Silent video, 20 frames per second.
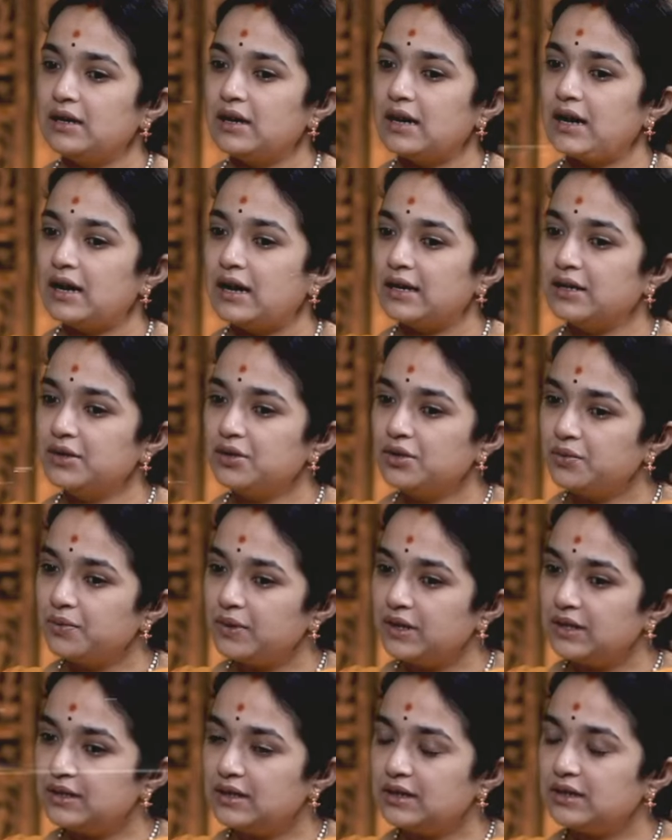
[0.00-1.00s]

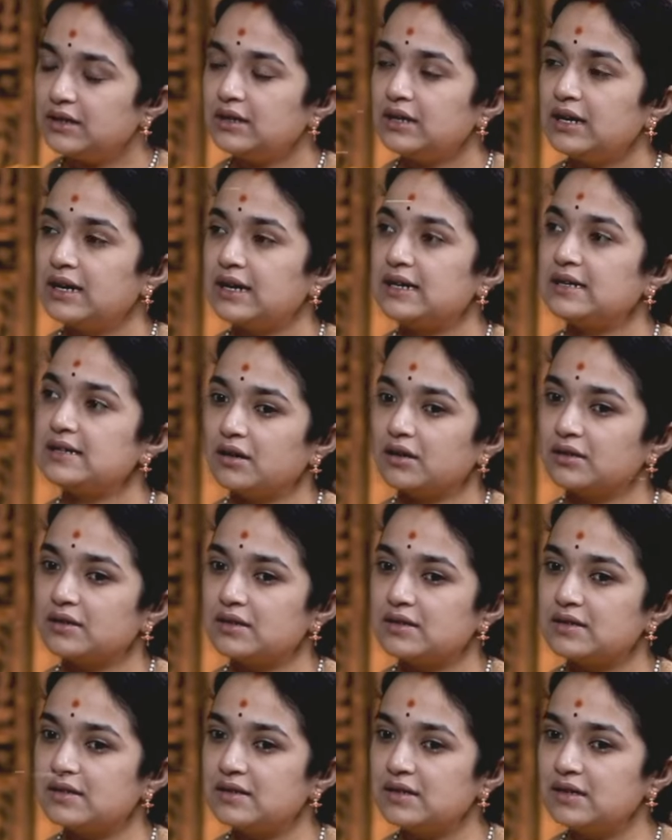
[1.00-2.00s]
Ayurveda has
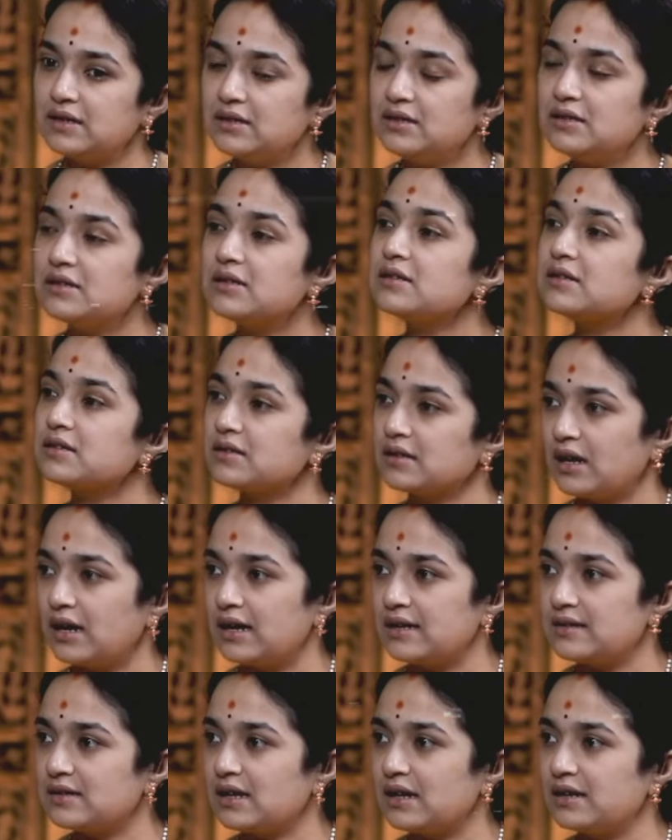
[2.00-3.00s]
seen this
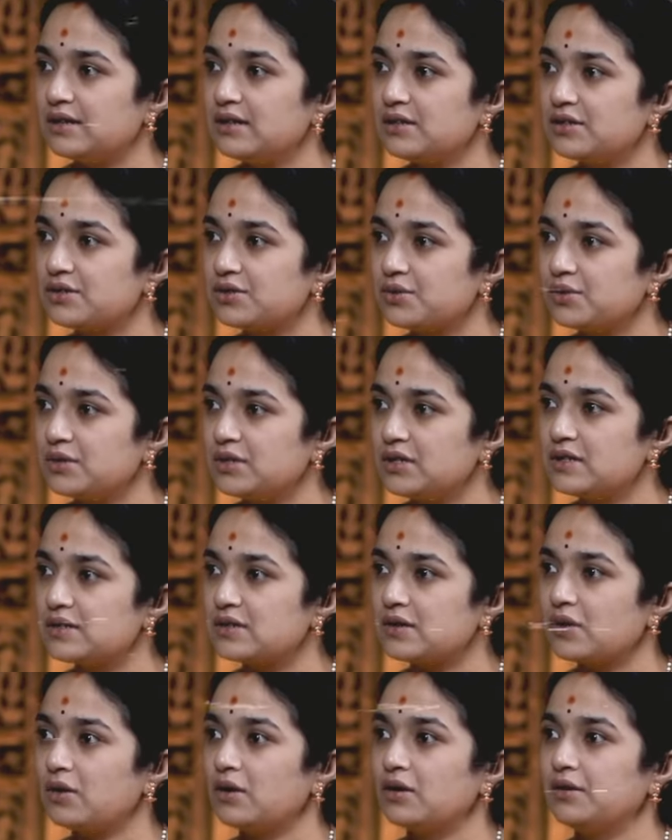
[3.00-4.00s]
as understood this
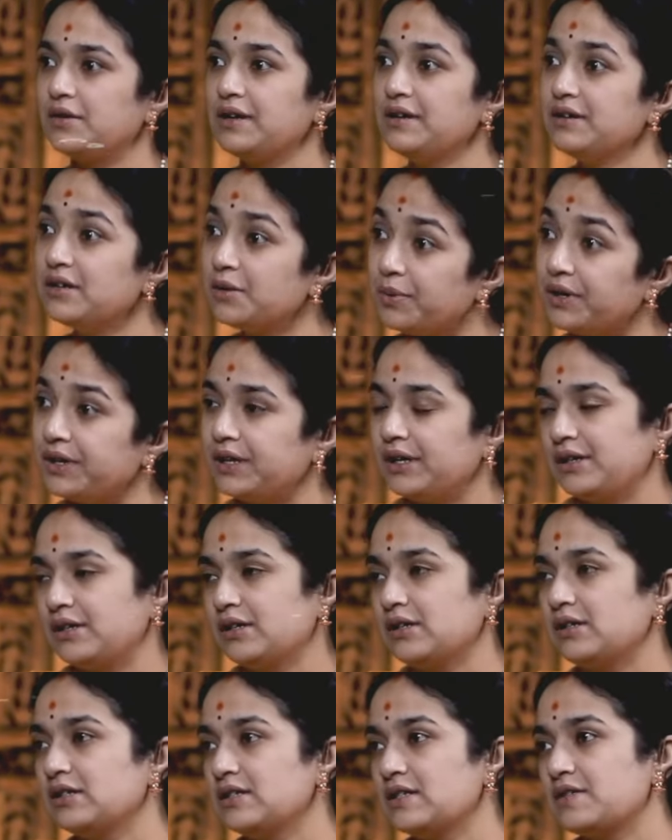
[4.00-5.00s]
or
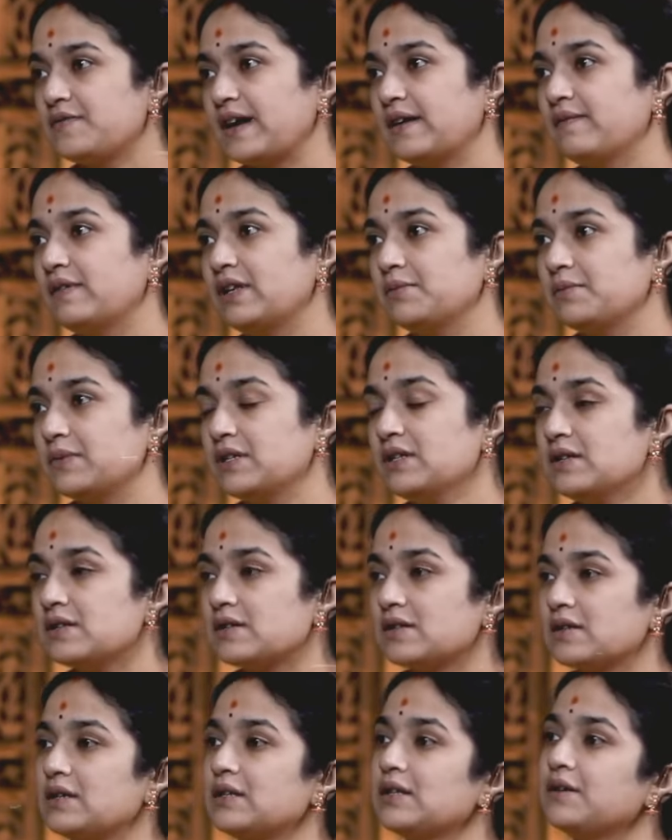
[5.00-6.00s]
interpreted these 5 elements
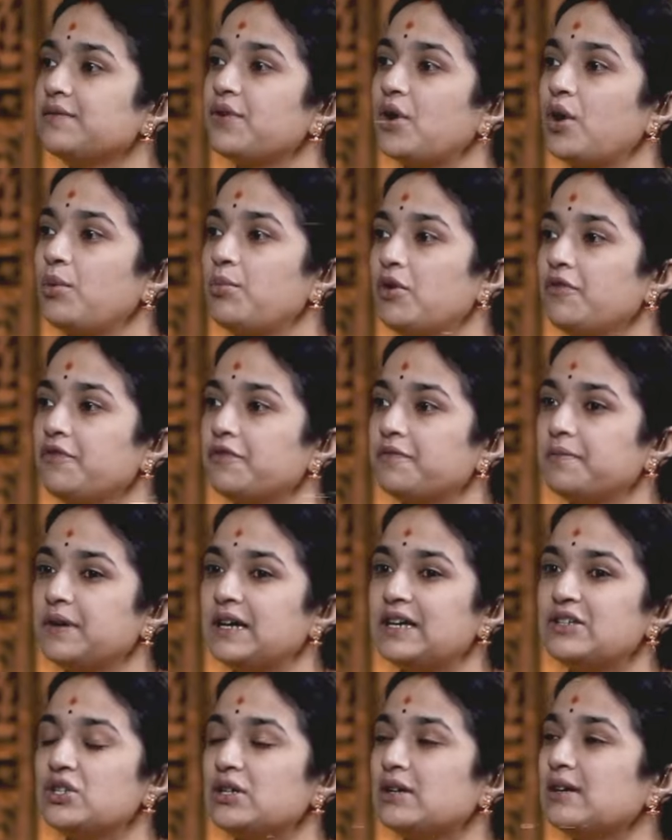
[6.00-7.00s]
in the form of
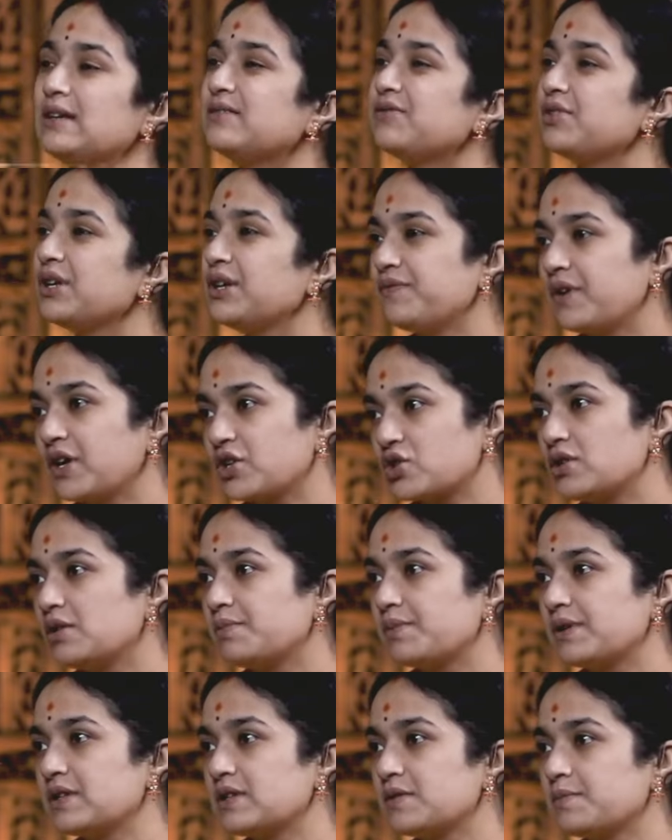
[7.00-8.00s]
majorly 3 functional
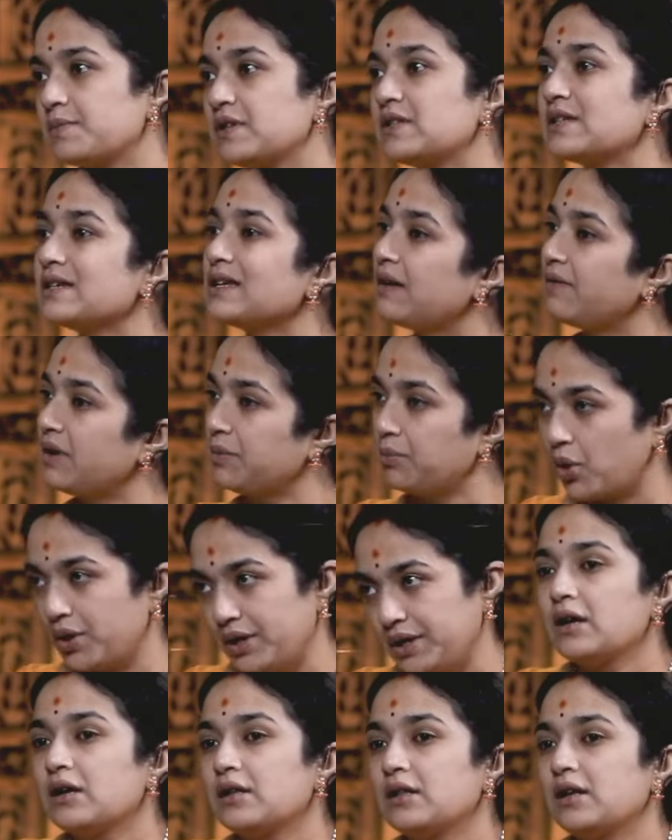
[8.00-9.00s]
principles in our
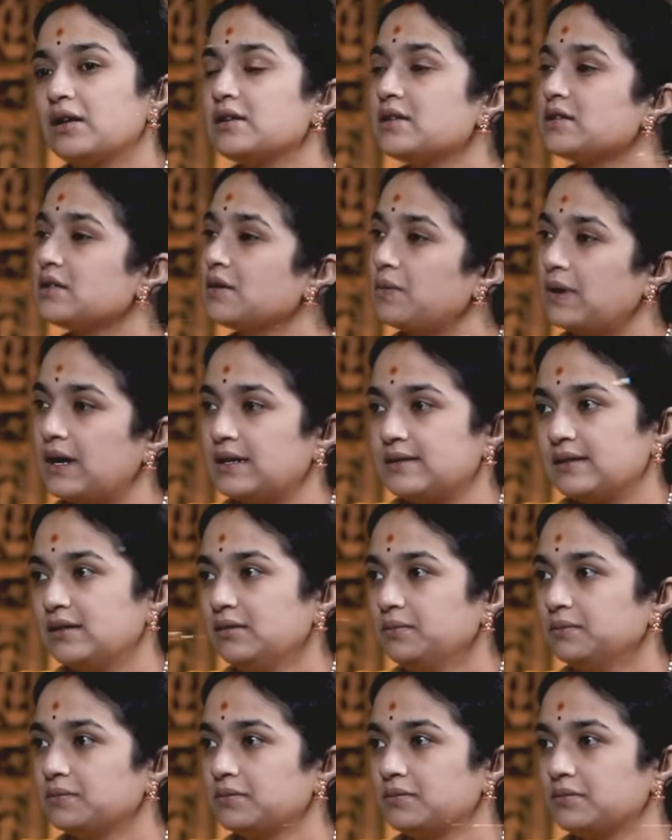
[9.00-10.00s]
body. That is the Vata,
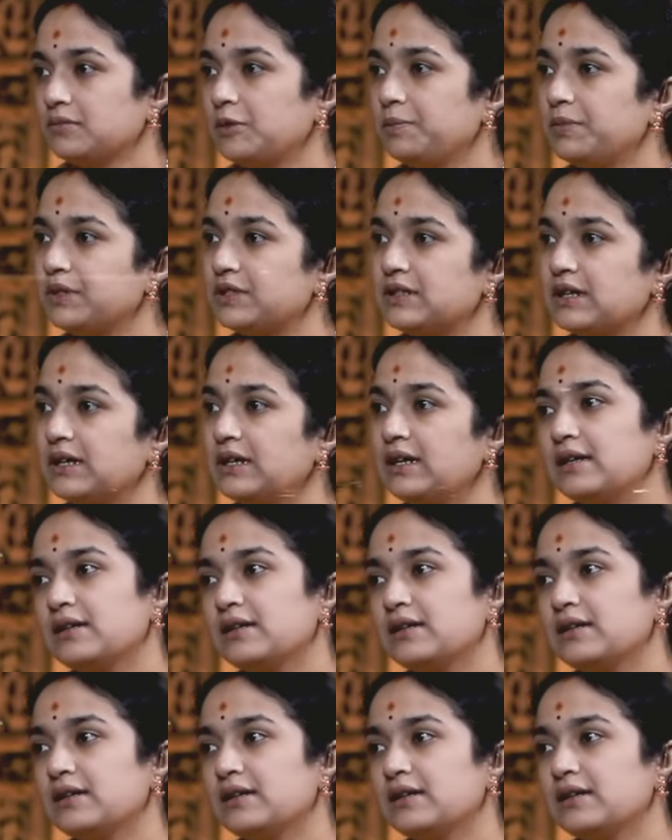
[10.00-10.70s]
the Pitta and the